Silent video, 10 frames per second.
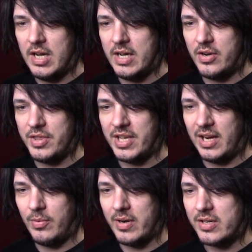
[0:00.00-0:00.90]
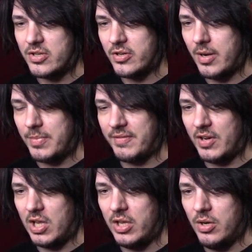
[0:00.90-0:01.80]
I don't think I want to turn up the
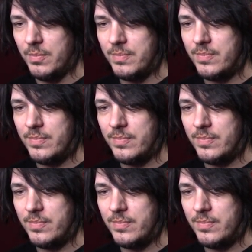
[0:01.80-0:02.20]
volume.